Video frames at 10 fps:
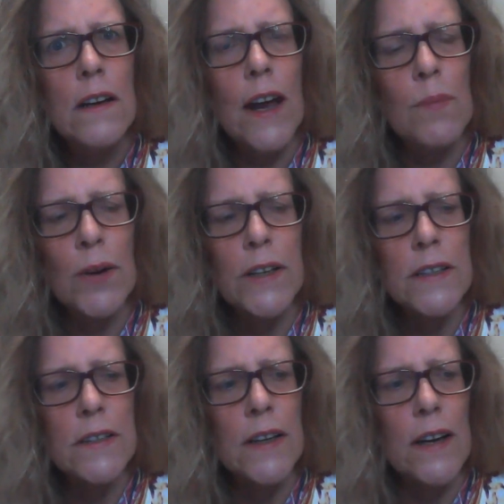Our body
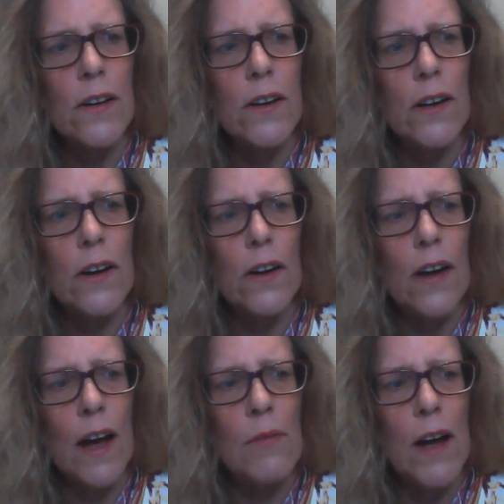doesn't get uh, hurt,
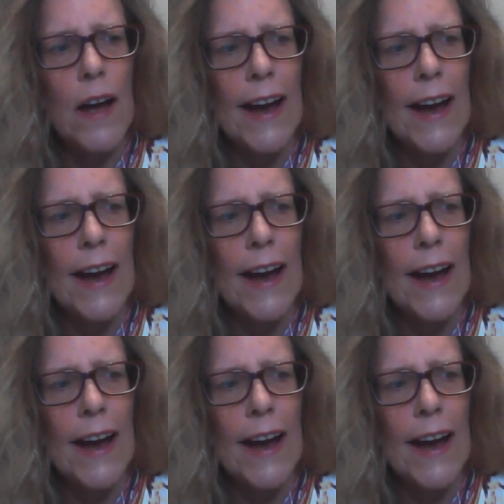um,